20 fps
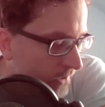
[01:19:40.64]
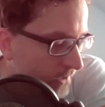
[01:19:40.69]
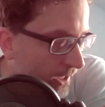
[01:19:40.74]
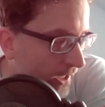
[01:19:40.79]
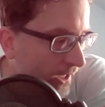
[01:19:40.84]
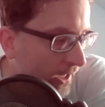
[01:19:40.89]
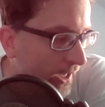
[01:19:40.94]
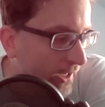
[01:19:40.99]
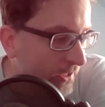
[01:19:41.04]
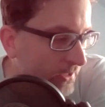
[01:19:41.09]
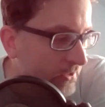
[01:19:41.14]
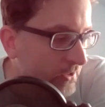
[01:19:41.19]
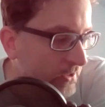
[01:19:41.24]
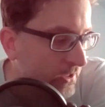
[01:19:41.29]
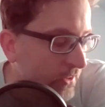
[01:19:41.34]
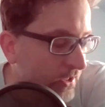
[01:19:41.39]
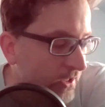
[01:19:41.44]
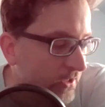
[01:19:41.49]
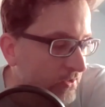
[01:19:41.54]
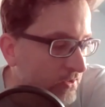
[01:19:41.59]
Yeah, I
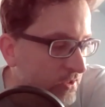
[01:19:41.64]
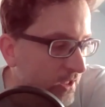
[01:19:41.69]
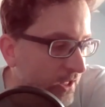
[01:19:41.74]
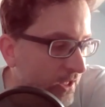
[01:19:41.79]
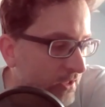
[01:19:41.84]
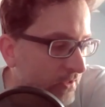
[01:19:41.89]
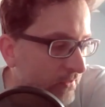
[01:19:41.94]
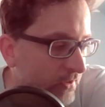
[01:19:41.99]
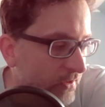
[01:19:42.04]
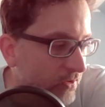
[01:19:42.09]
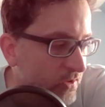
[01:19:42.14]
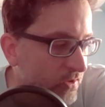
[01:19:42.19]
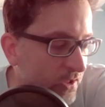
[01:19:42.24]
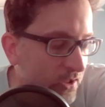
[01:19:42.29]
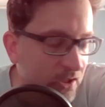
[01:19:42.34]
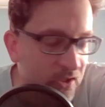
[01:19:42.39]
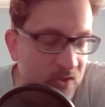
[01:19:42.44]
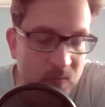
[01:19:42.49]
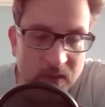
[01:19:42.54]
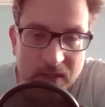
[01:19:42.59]
think there's a lot of interesting
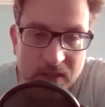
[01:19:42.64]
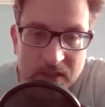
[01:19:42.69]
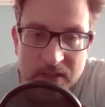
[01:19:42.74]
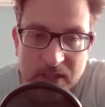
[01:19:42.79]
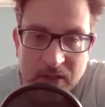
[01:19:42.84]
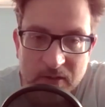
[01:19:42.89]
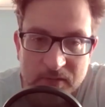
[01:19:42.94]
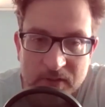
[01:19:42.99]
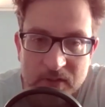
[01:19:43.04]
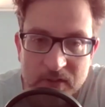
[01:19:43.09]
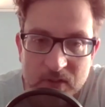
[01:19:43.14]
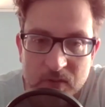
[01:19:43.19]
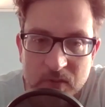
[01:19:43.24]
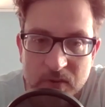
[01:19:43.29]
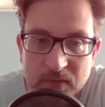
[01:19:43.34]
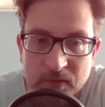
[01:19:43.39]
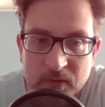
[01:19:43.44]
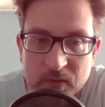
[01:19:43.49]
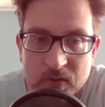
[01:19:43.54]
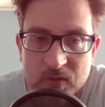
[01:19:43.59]
things we could delve into
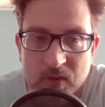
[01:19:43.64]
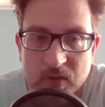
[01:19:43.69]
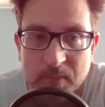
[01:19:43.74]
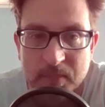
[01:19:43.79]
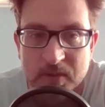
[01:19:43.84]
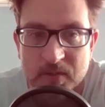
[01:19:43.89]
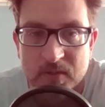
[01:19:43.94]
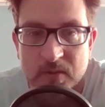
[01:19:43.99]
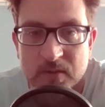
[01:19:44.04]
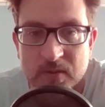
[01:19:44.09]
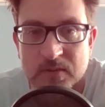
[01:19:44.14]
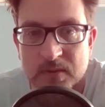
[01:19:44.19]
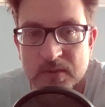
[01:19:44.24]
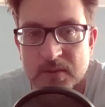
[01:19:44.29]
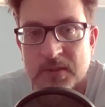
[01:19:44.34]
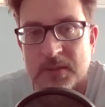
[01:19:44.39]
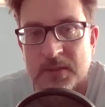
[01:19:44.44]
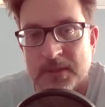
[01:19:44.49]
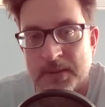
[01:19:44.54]
in future episodes.